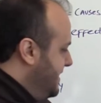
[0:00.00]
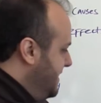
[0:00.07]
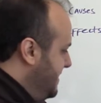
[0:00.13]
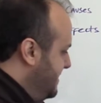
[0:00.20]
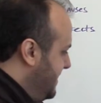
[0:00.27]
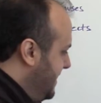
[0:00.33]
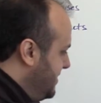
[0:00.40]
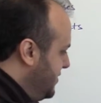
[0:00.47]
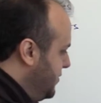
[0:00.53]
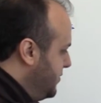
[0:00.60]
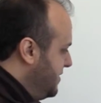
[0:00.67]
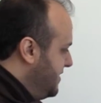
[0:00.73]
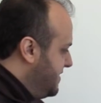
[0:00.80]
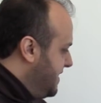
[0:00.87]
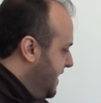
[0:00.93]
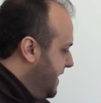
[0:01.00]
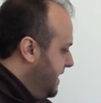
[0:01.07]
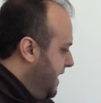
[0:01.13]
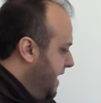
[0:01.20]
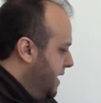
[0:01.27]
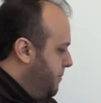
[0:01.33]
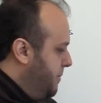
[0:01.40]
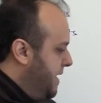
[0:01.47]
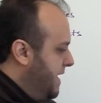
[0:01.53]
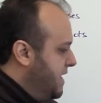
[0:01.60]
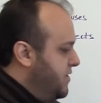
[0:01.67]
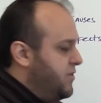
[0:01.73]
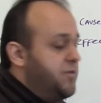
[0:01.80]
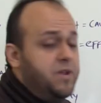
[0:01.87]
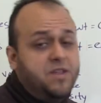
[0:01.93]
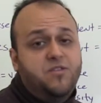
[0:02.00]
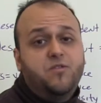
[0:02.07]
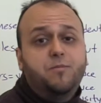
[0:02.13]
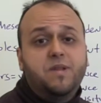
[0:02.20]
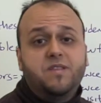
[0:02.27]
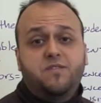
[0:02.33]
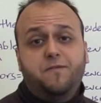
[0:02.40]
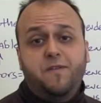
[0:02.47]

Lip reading: is that you design and apply your instruments